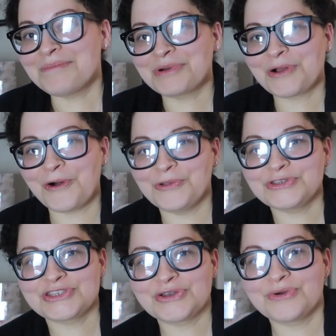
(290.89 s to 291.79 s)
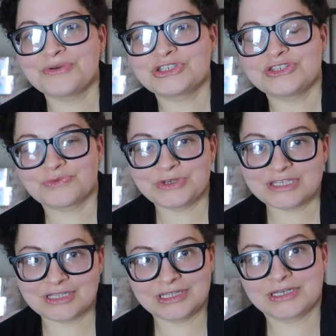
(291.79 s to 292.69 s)
but also she's
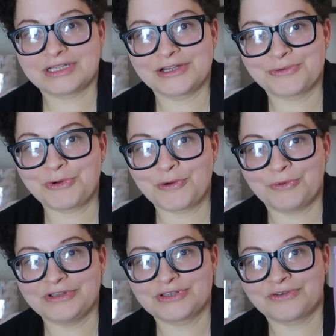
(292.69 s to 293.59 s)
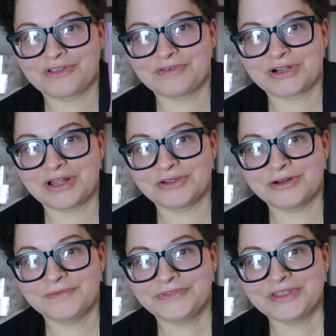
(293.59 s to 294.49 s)
recently declared purple is her favorite
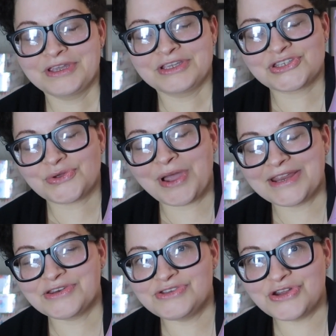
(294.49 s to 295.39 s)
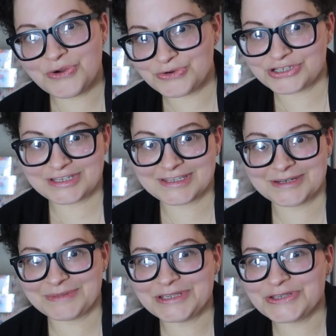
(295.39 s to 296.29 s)
color. So I know she's
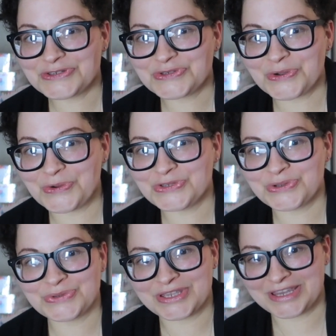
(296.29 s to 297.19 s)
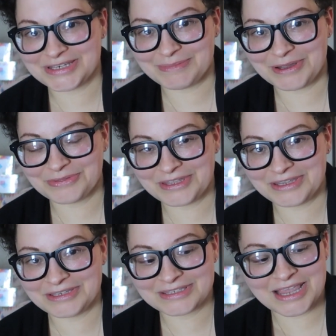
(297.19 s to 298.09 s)
gonna be so psyched about
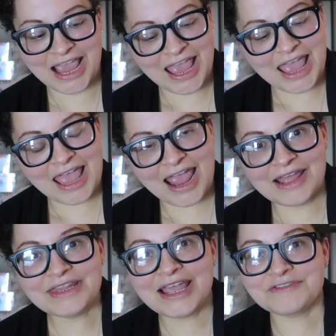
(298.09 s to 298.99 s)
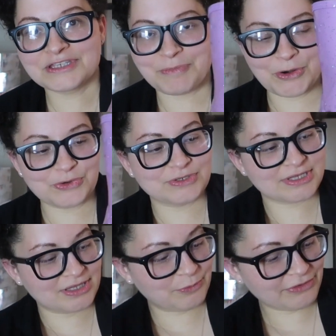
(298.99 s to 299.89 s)
these. And they have sparkles
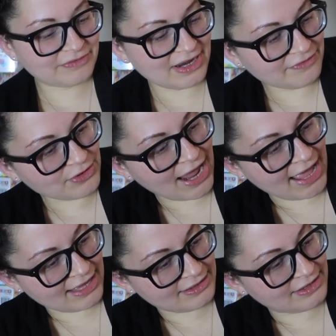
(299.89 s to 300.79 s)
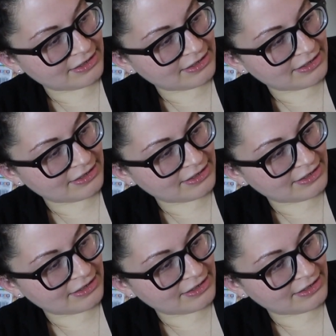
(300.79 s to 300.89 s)
in them. We've never had the